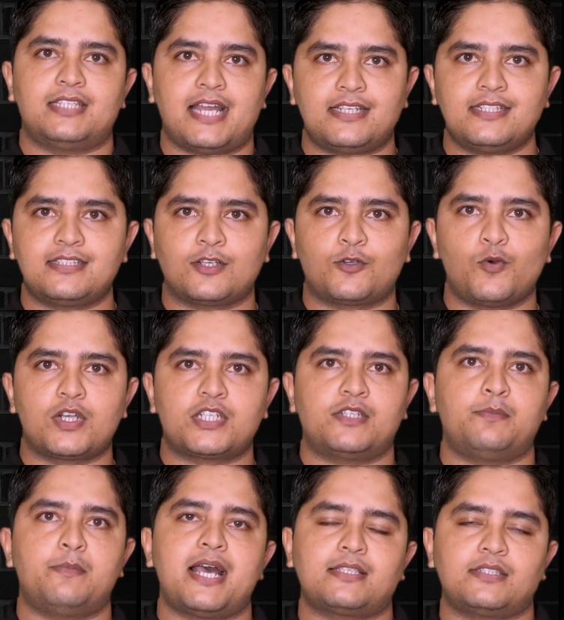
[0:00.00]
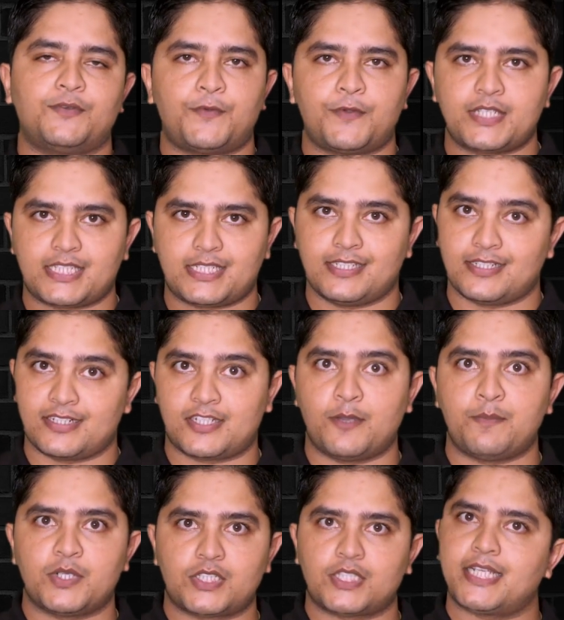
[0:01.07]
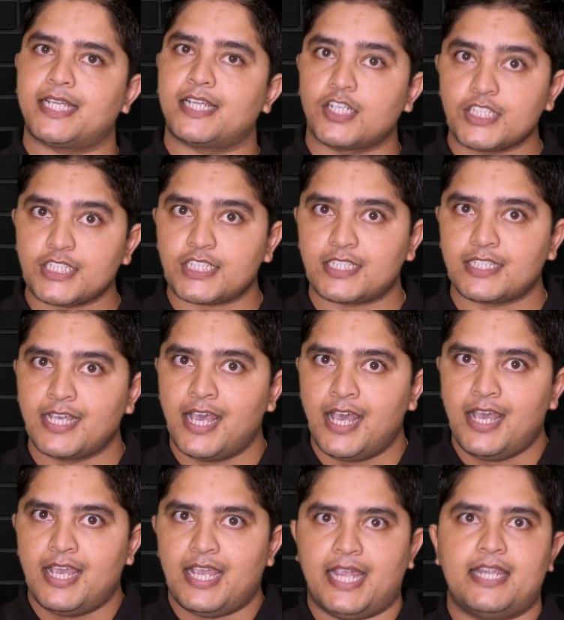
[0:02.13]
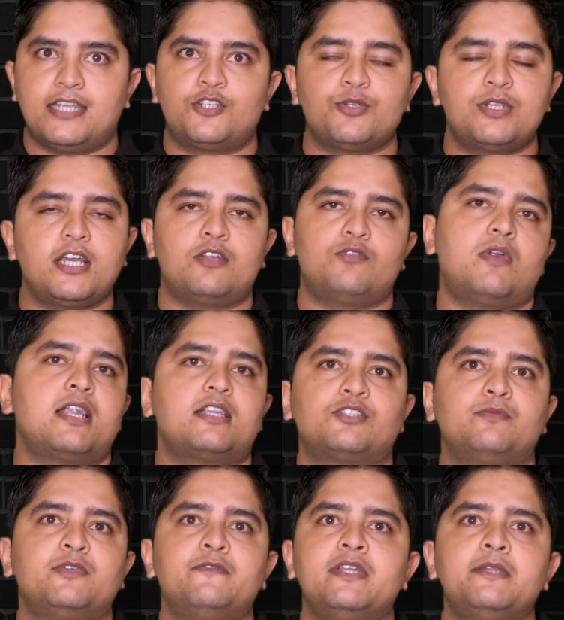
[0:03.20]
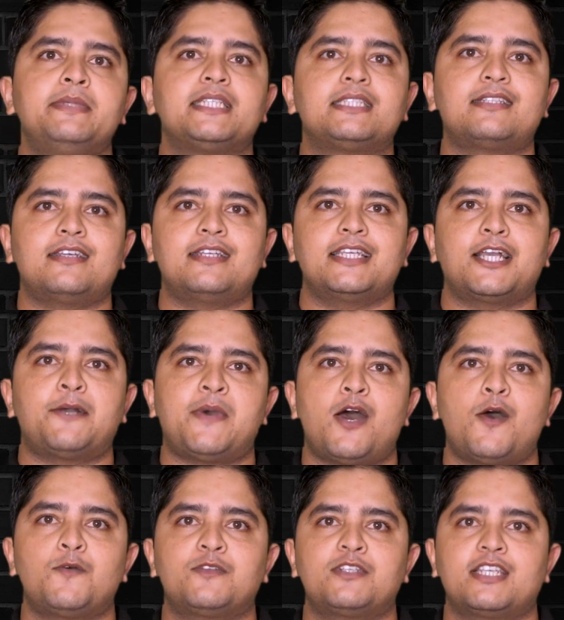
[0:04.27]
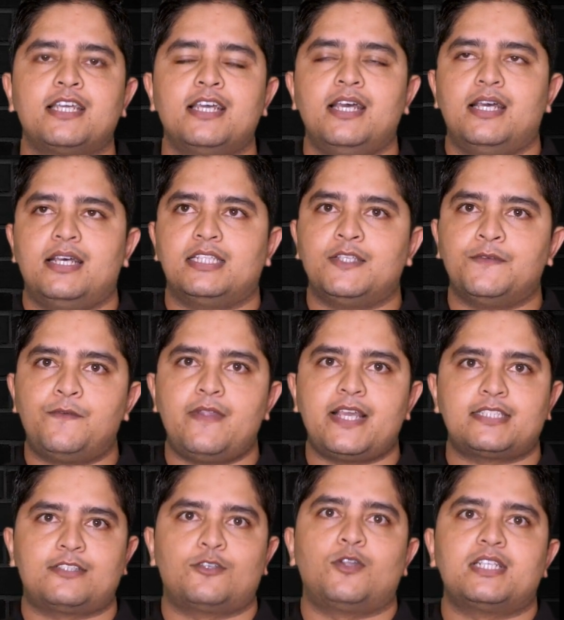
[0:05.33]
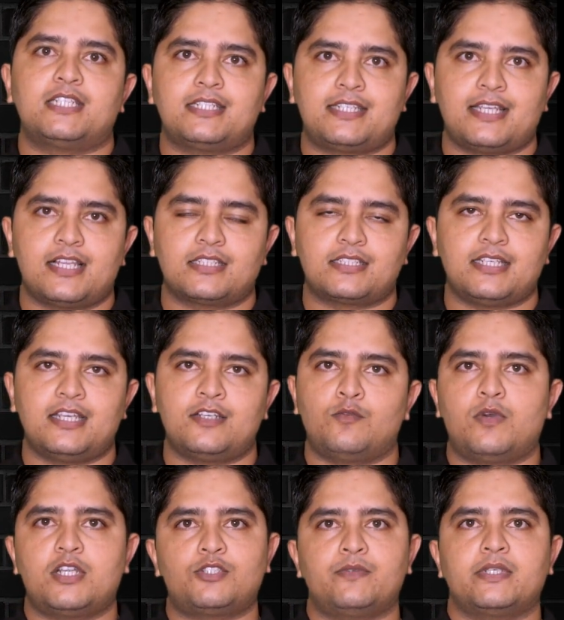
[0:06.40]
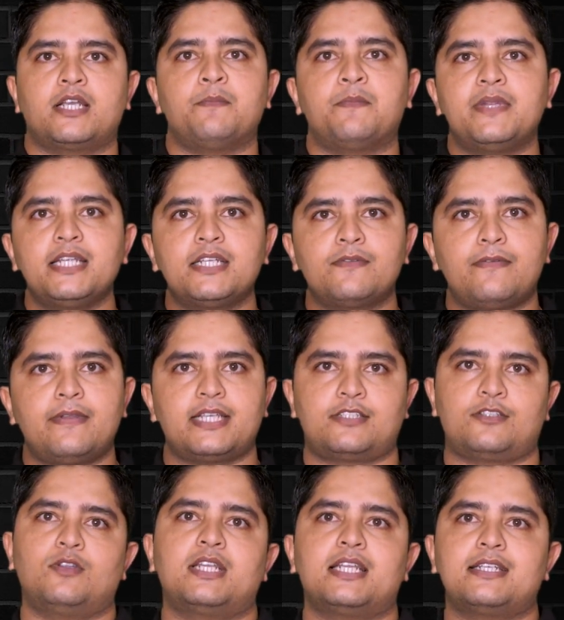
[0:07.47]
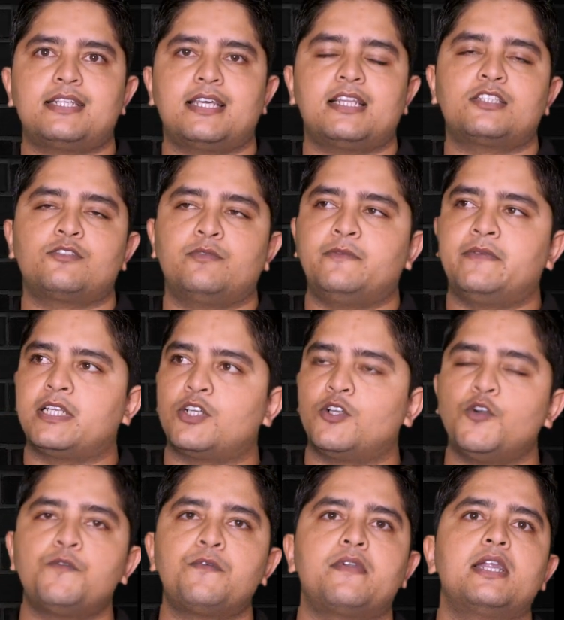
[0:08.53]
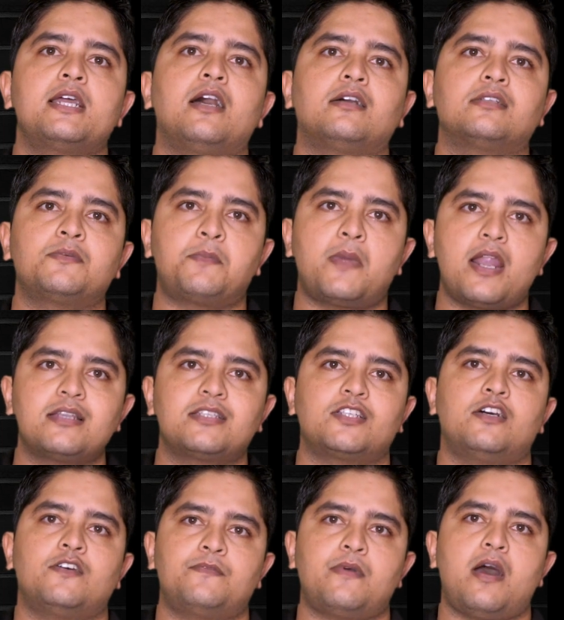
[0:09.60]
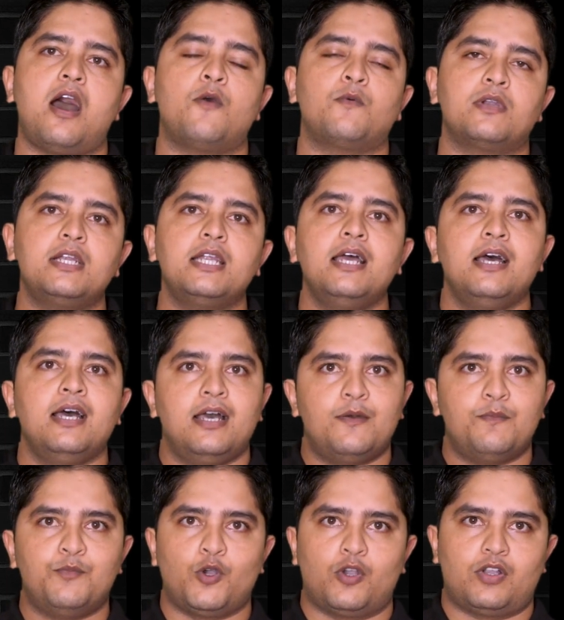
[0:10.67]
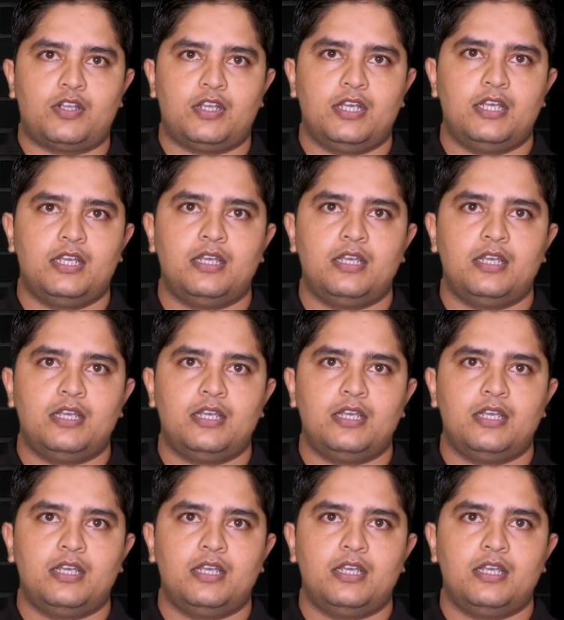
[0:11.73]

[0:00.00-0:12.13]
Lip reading: that is the course of Bachelor first year, Compulsory English. And today onwards, we will be studying about the Flex Golden Tales. And once we complete Flex Golden Tales, we will go for other parts of our book.